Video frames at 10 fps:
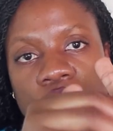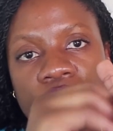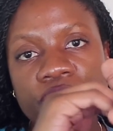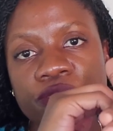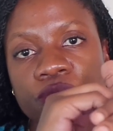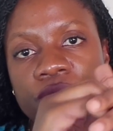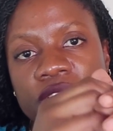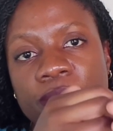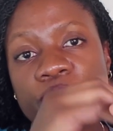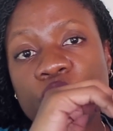of the foot is
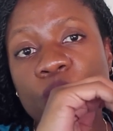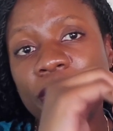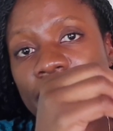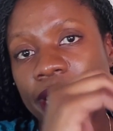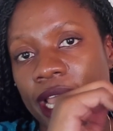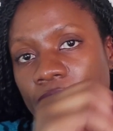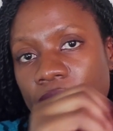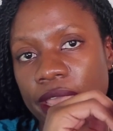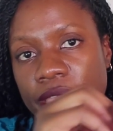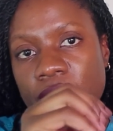abnormally
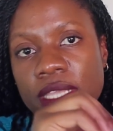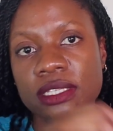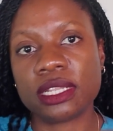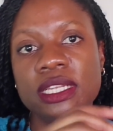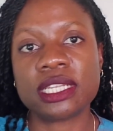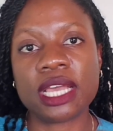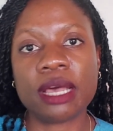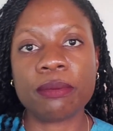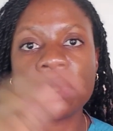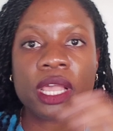high, hence the
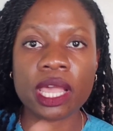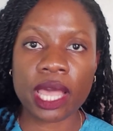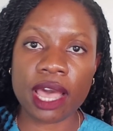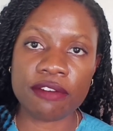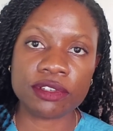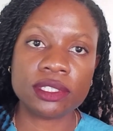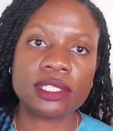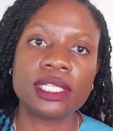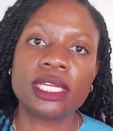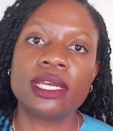term cavo,
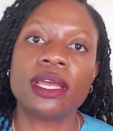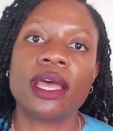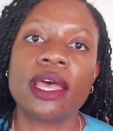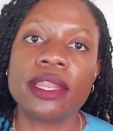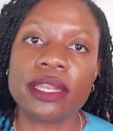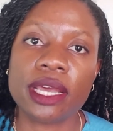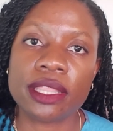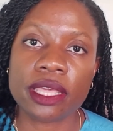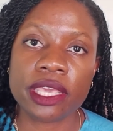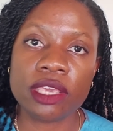and
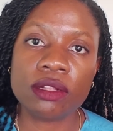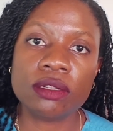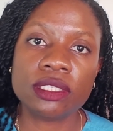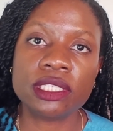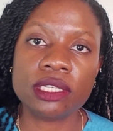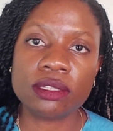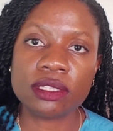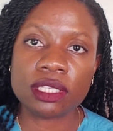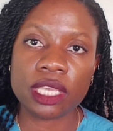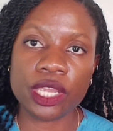the heel
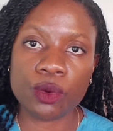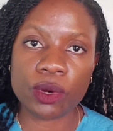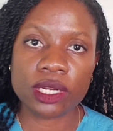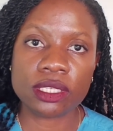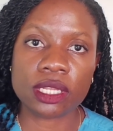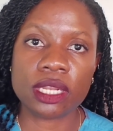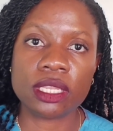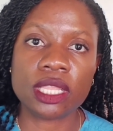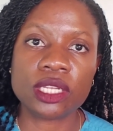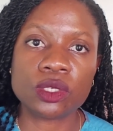tilts inwards, and
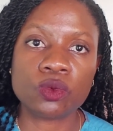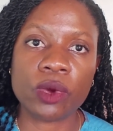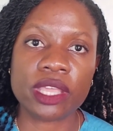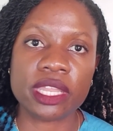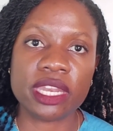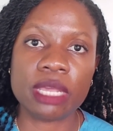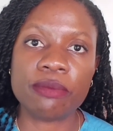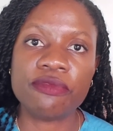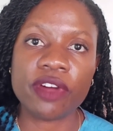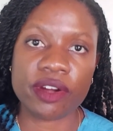that's where the name
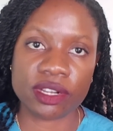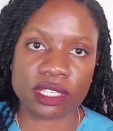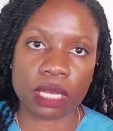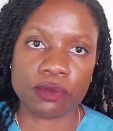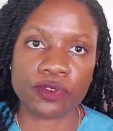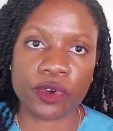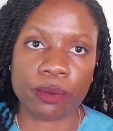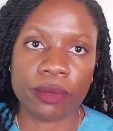varus comes from.